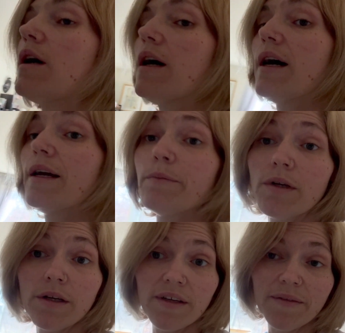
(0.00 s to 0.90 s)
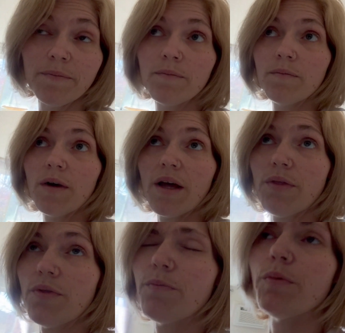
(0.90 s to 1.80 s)
I'm
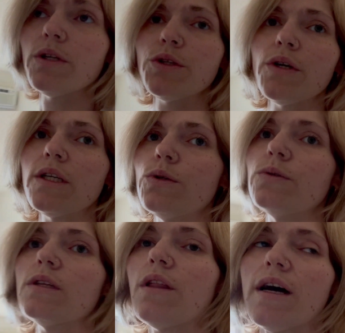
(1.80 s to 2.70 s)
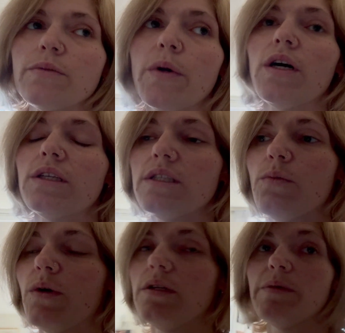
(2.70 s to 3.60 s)
pretty sure I used the last pod because I
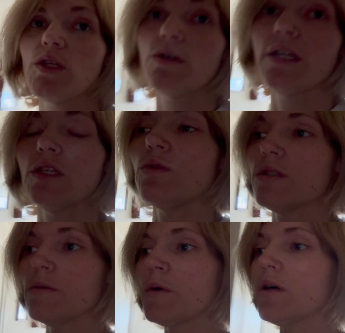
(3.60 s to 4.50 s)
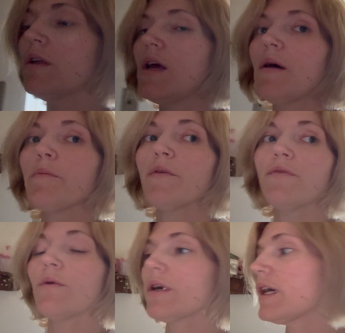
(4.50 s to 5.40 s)
wanted to make sure I used them all
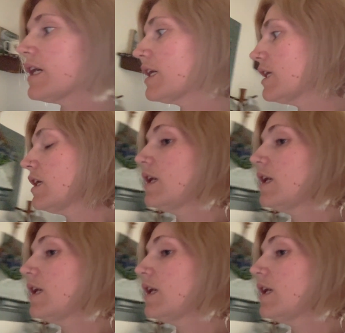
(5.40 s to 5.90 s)
before I